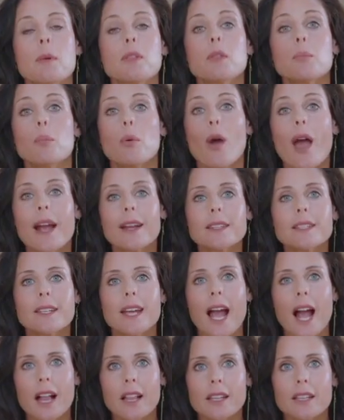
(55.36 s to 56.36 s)
But the
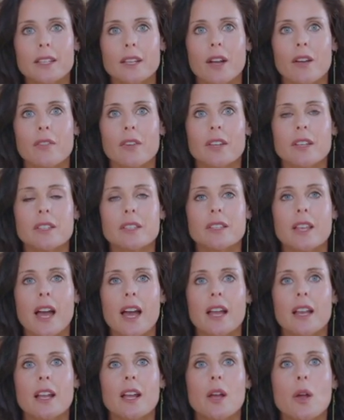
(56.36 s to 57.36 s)
practicality of it is
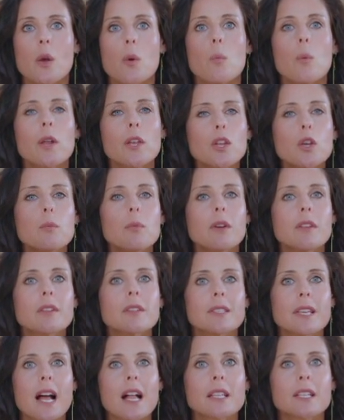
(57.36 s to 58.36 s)
that when you build a
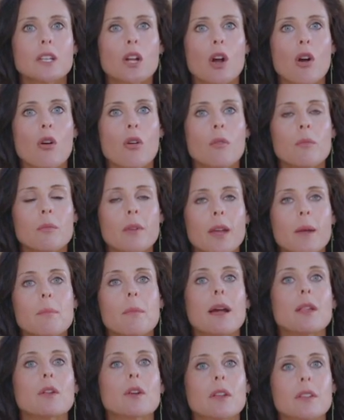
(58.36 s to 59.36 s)
salad at home, it
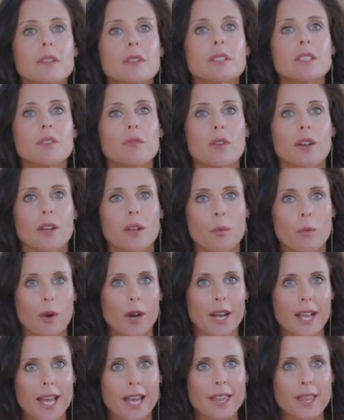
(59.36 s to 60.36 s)
might look a little different, and we're
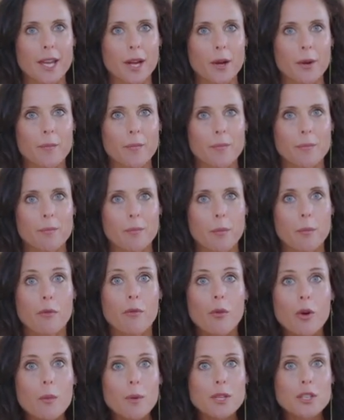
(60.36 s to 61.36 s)
gonna get there. But
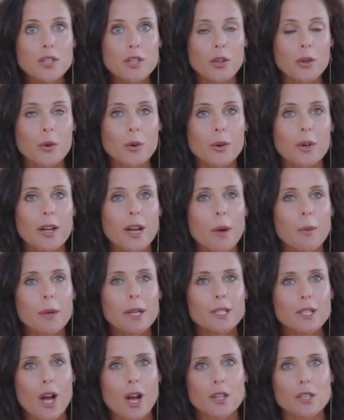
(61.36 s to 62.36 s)
before we do, I'm
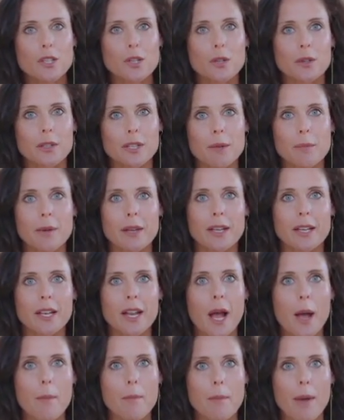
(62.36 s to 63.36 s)
gonna talk to you a little
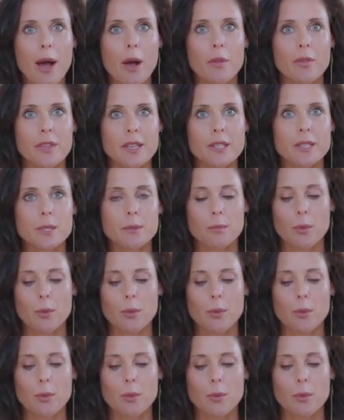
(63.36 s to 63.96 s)
bit about these